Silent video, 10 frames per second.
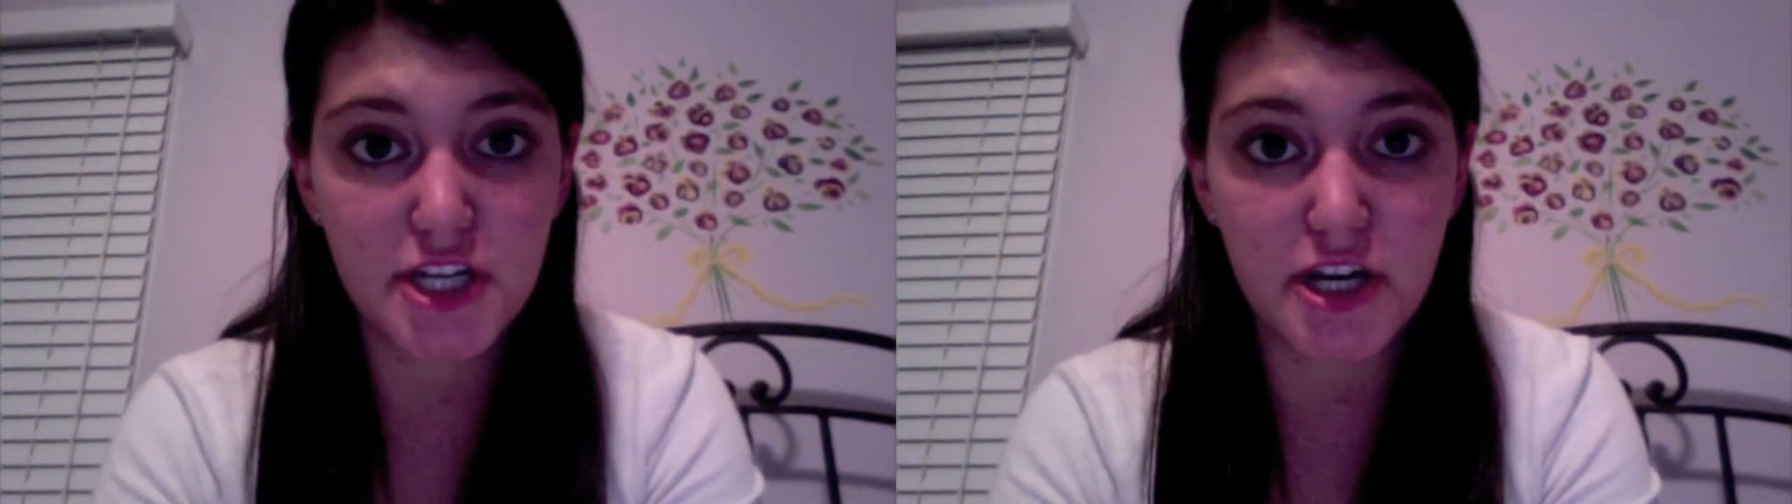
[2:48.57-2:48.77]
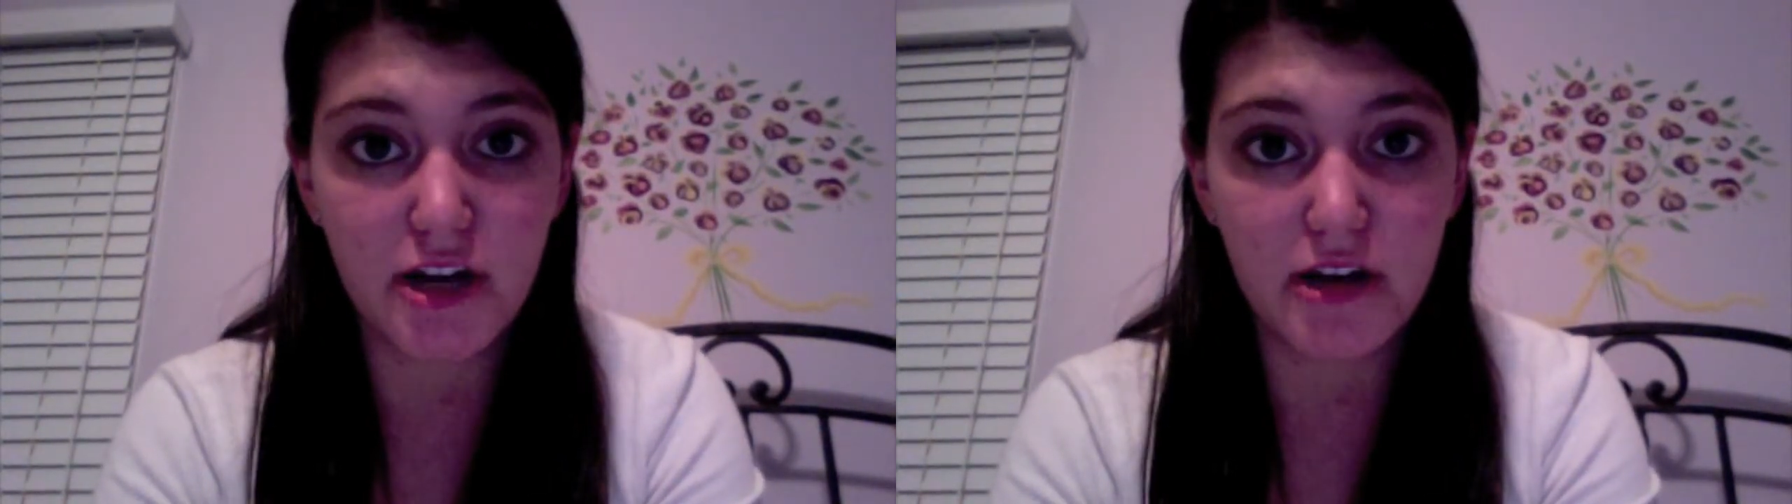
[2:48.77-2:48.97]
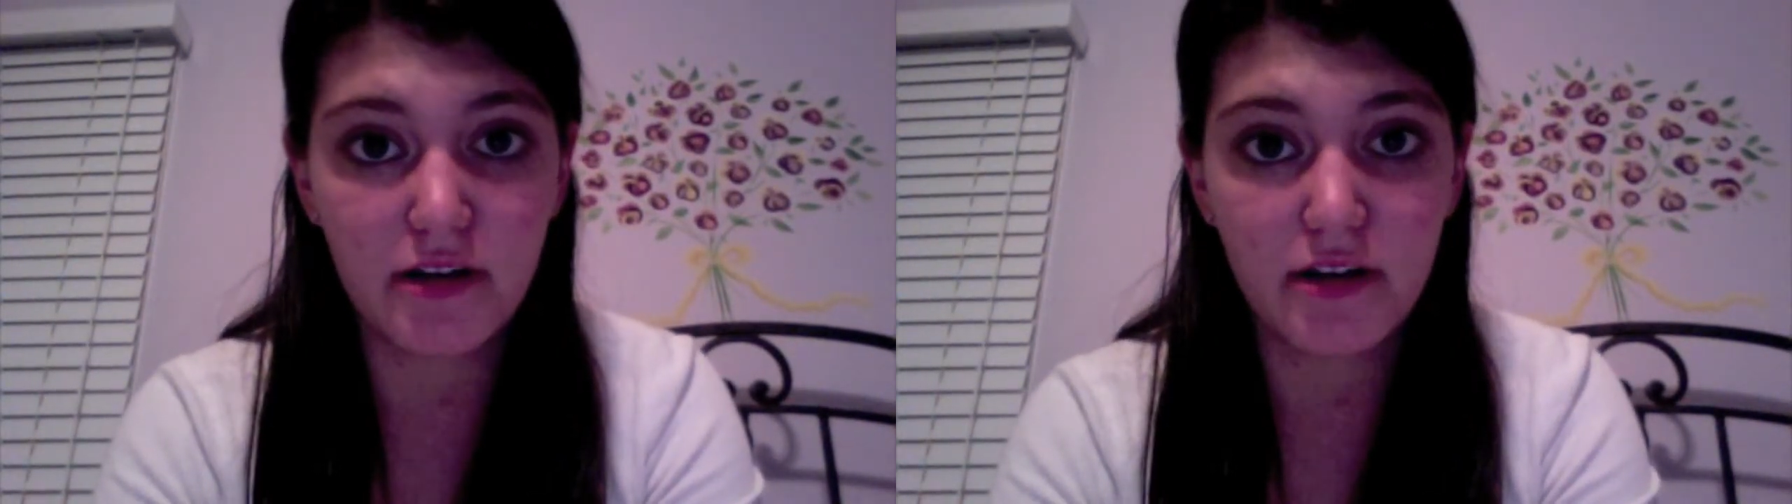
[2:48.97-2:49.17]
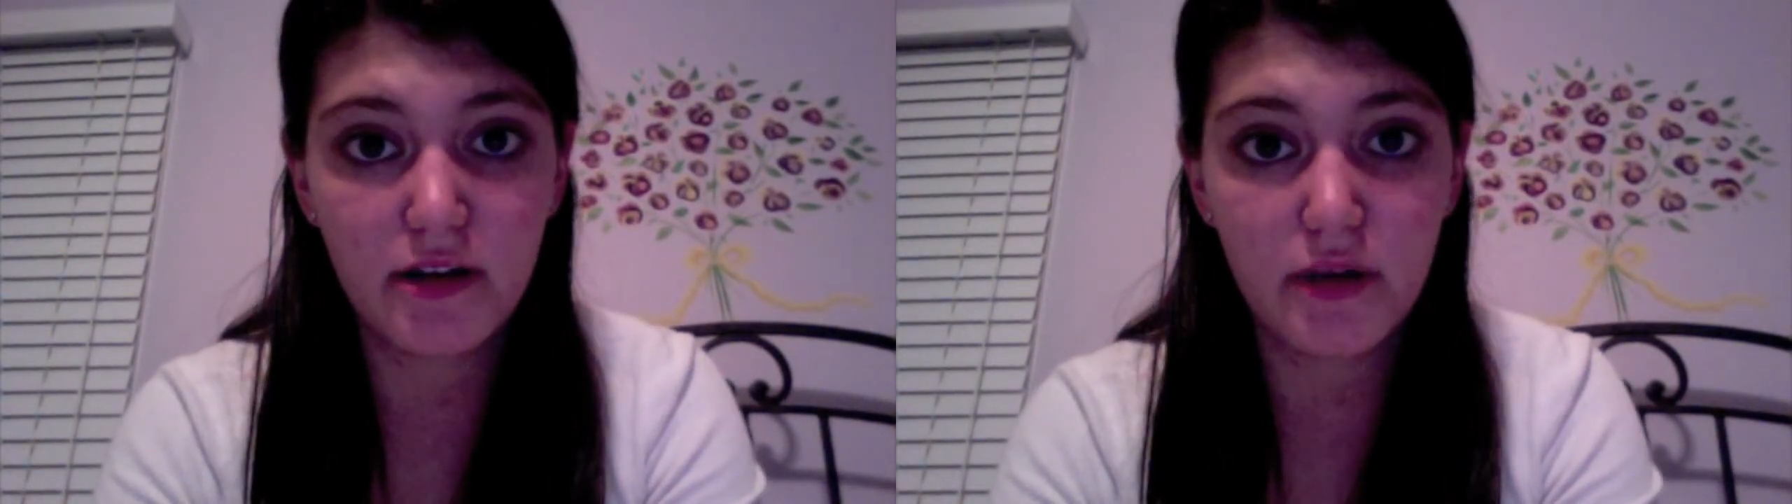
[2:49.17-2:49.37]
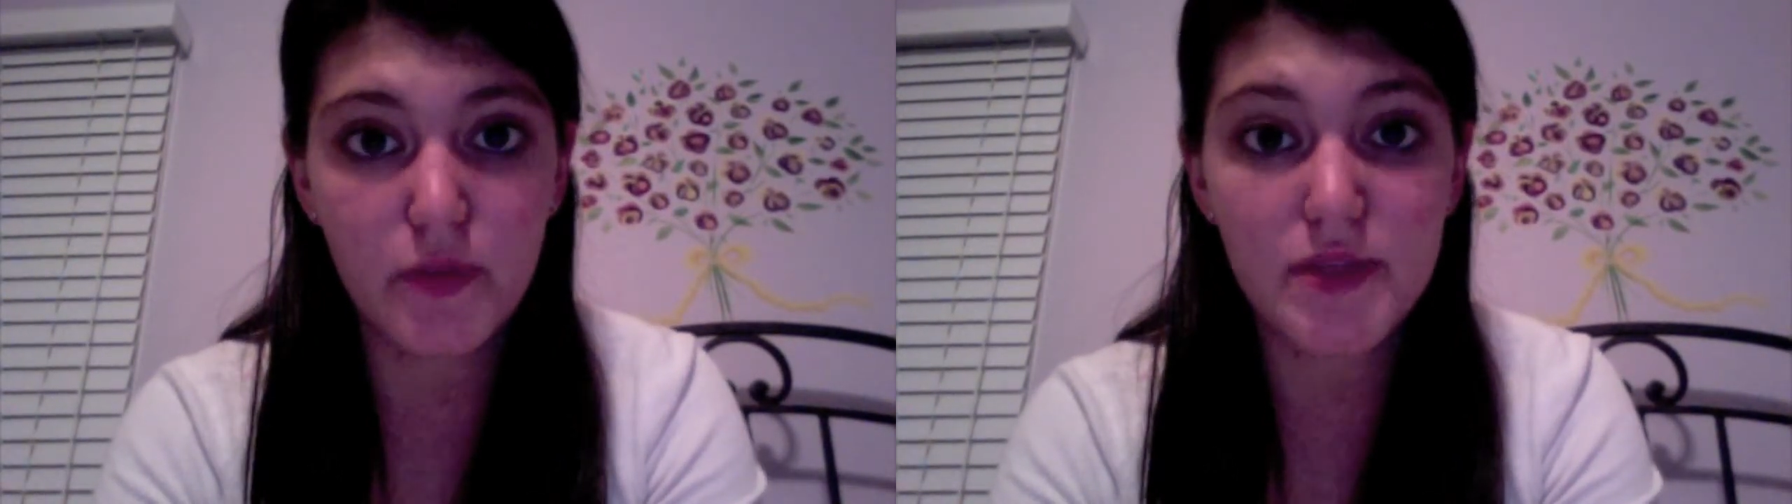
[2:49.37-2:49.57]
year
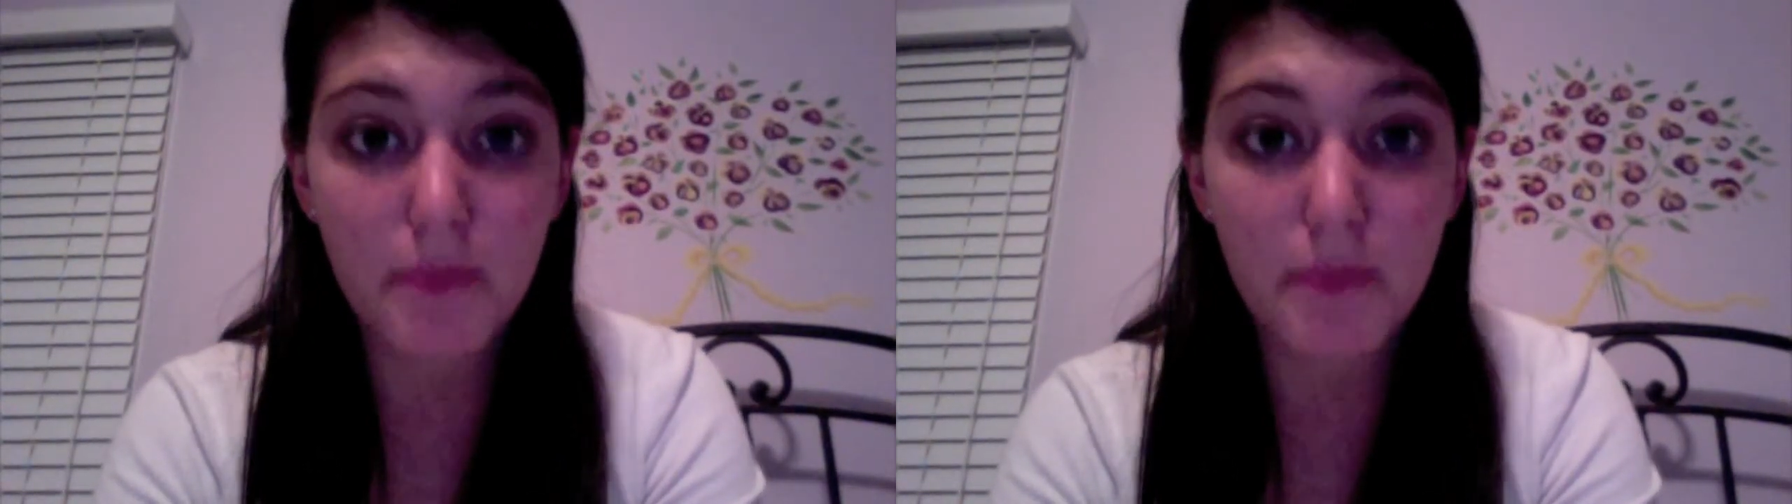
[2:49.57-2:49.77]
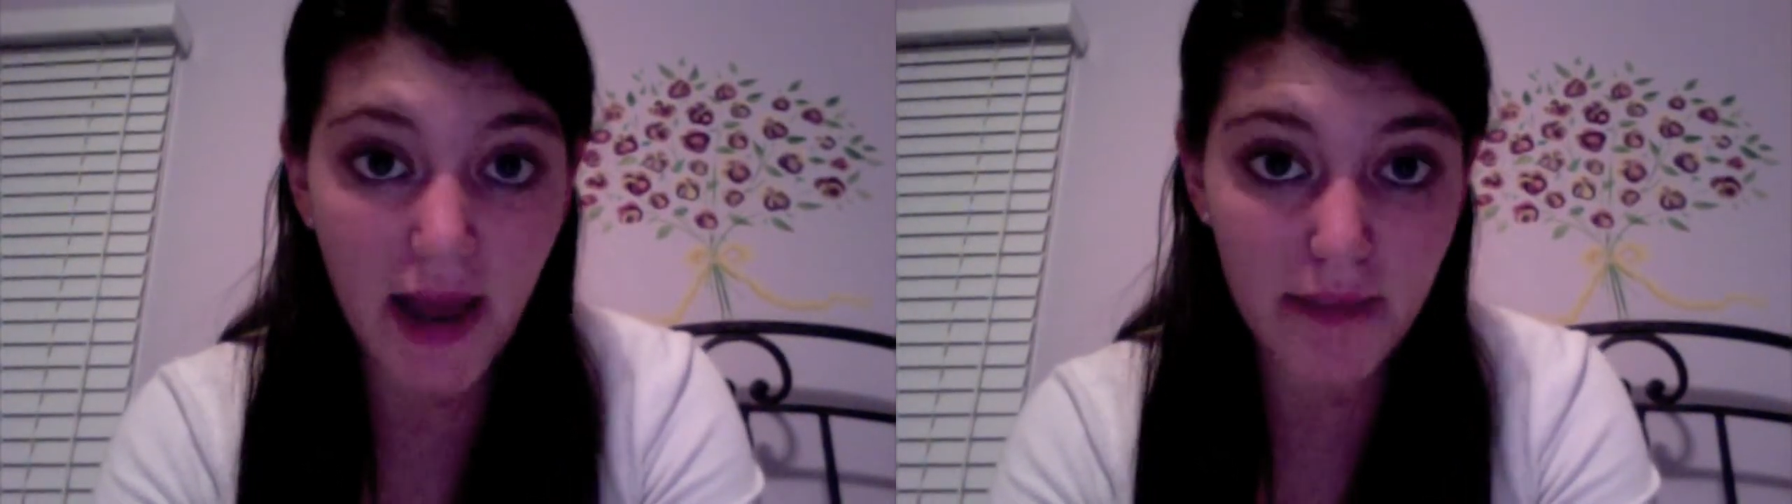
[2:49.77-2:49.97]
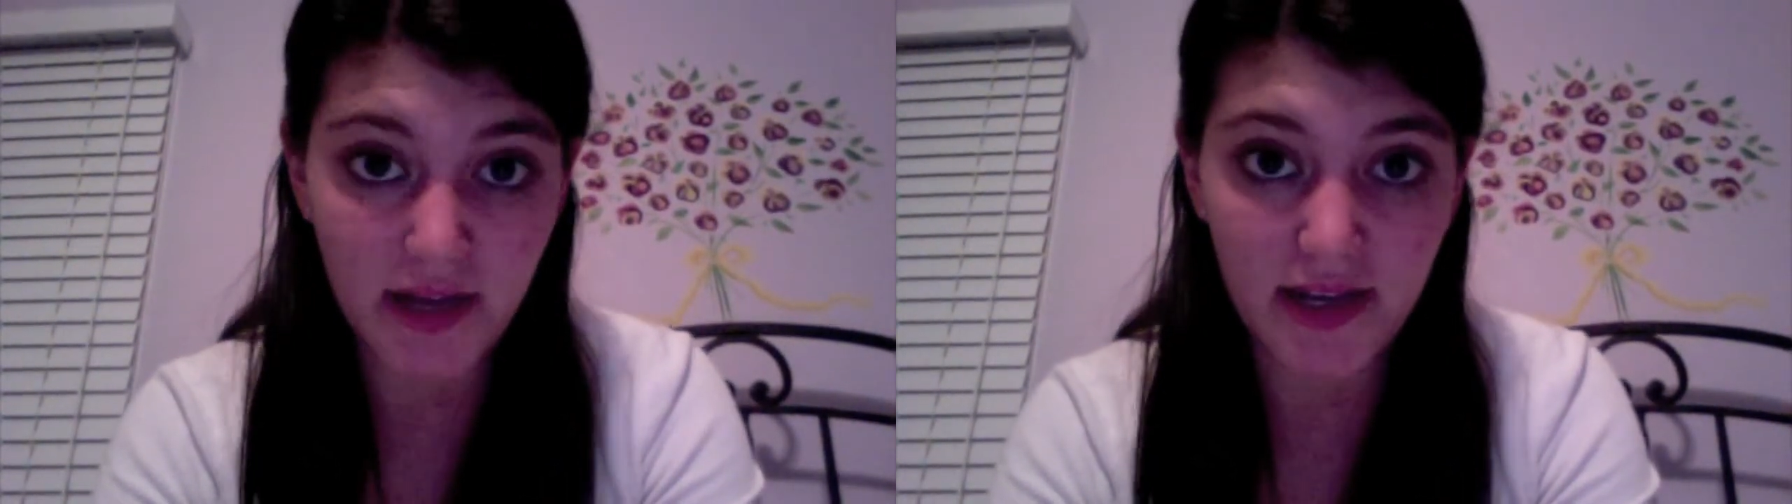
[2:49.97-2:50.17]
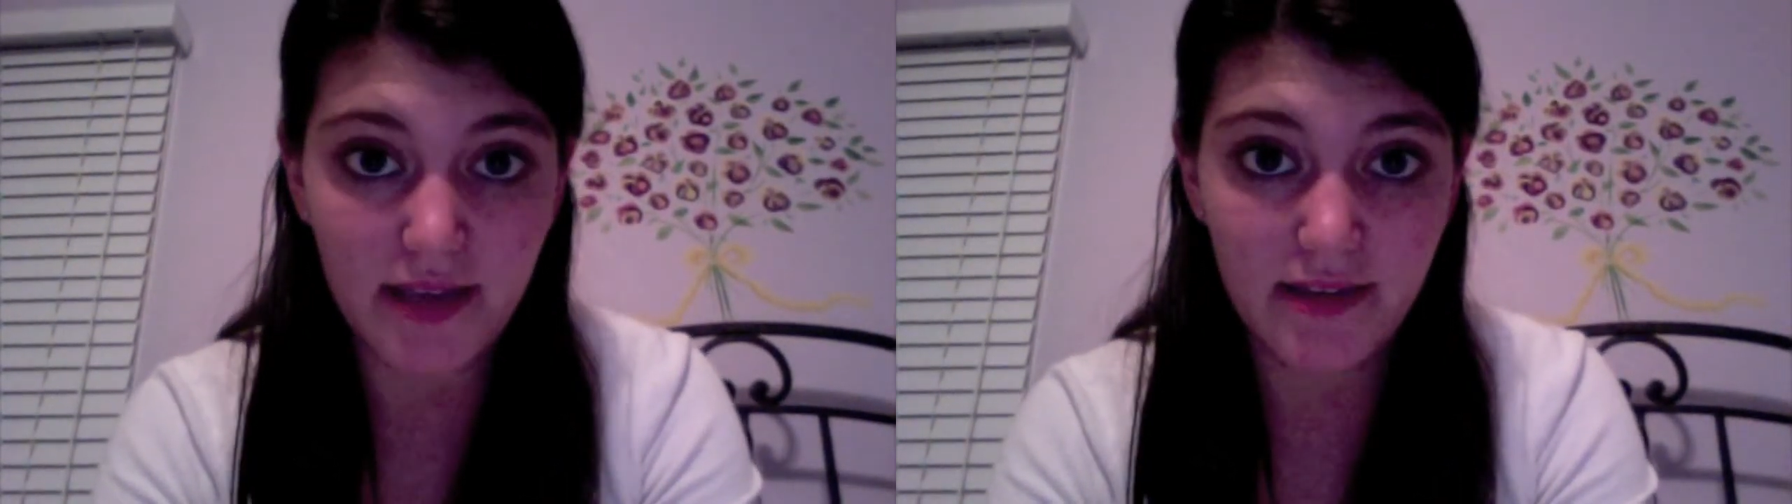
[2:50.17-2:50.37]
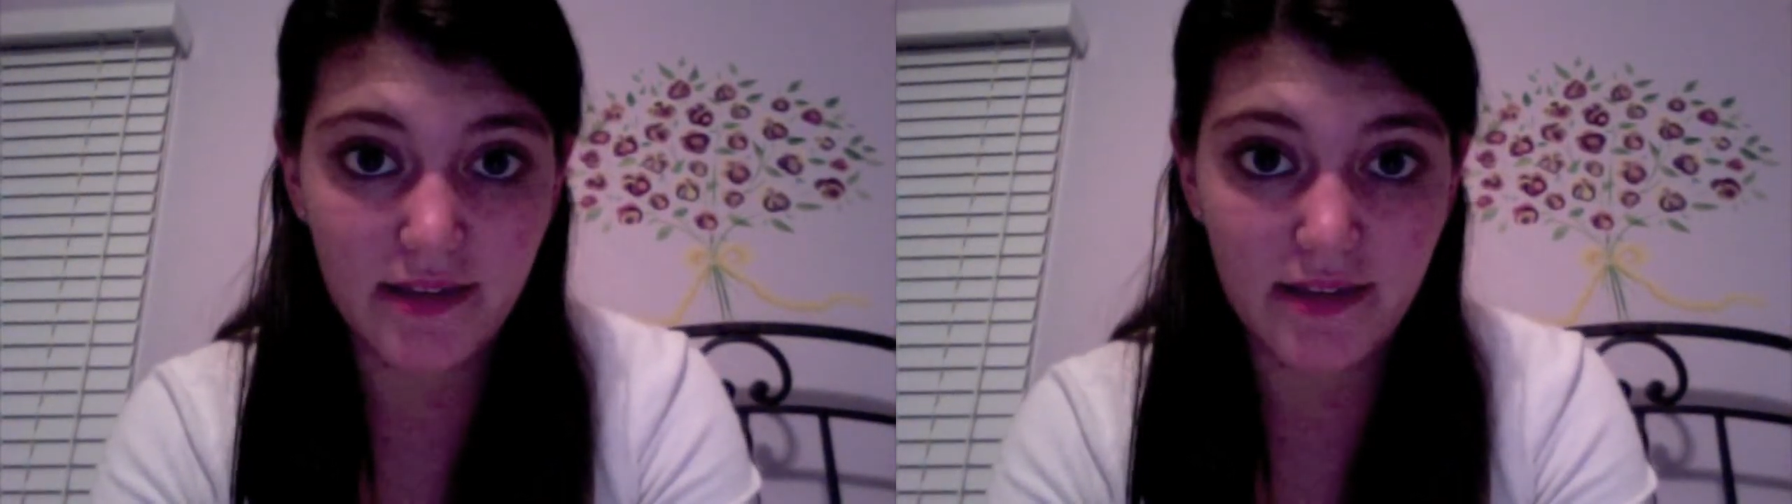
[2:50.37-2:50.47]
was my money.